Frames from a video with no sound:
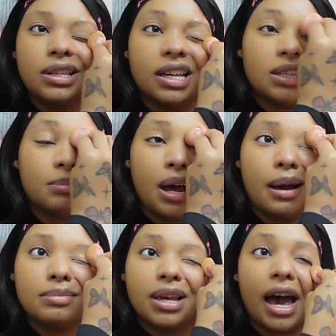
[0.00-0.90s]
And
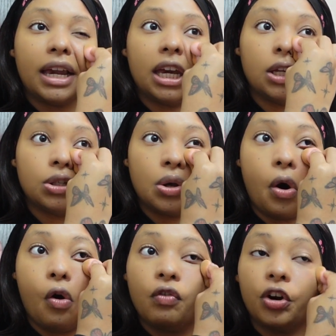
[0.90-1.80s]
sometimes I can
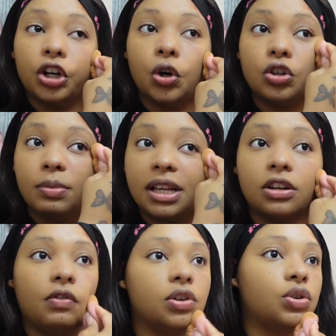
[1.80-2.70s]
overindulge
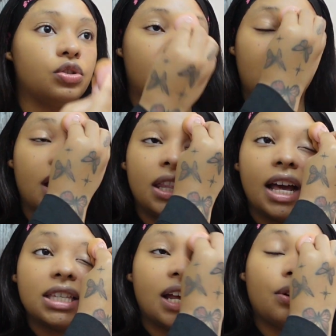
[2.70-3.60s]
myself on social media and
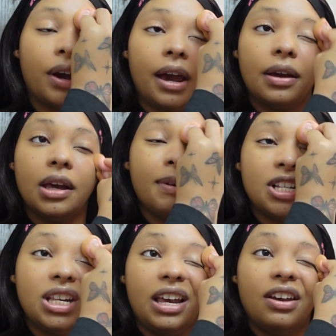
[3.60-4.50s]
that's not okay,
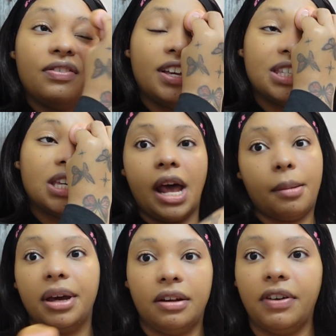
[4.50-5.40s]
especially if it's
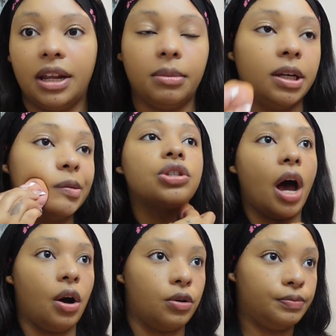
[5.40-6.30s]
not benefiting me.
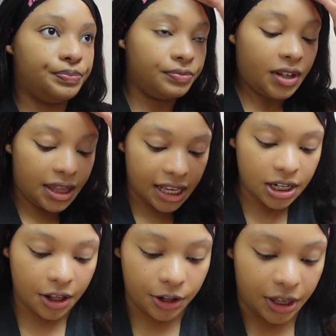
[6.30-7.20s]
So that's
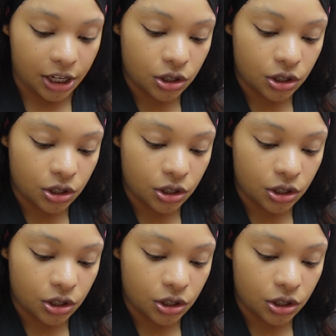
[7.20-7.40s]
another thing.